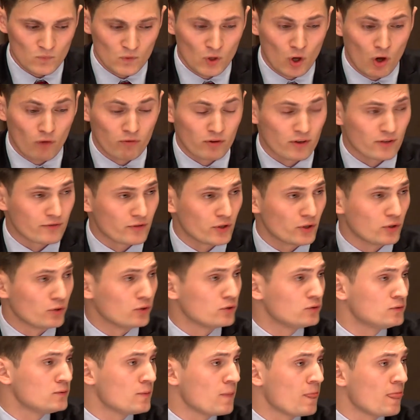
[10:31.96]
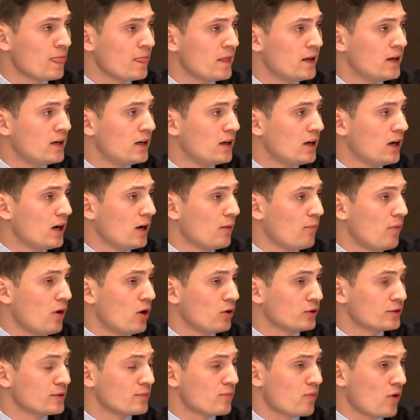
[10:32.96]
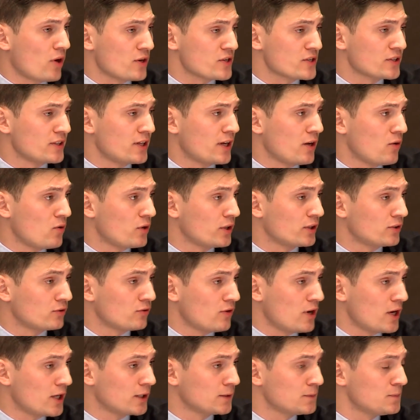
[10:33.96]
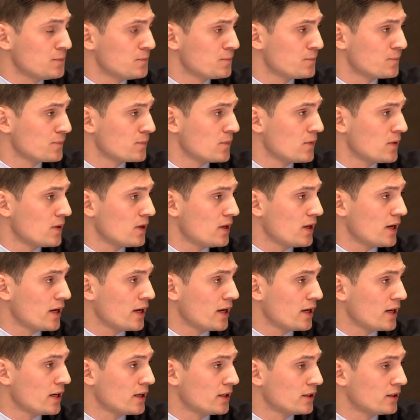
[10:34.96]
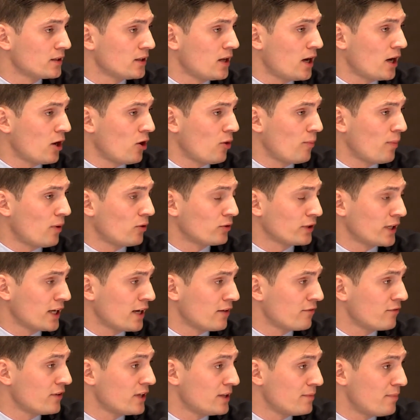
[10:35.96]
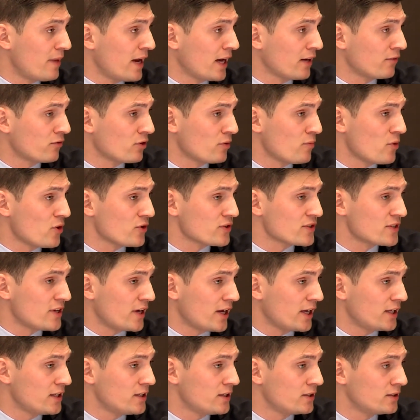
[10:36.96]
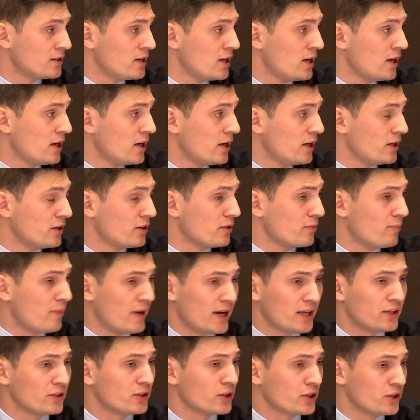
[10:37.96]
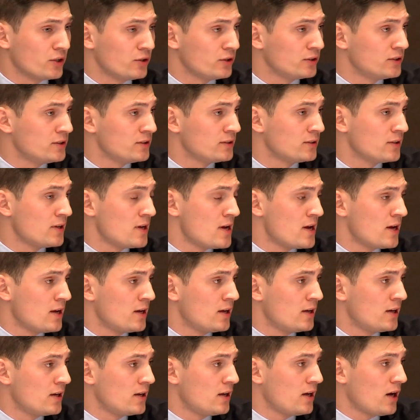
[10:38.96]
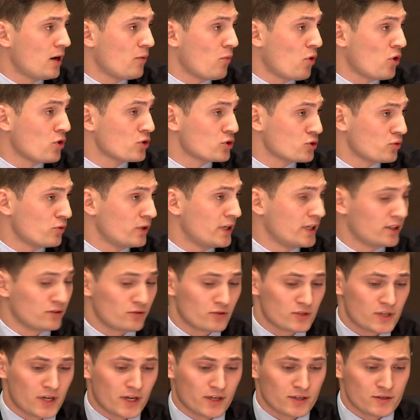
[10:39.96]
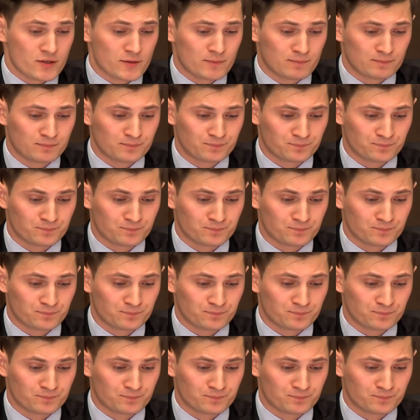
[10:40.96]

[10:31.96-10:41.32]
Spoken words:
overview about the project that I want to run. And I hope I'll get a feedback from your side, either bad or good. I'm always willing to change.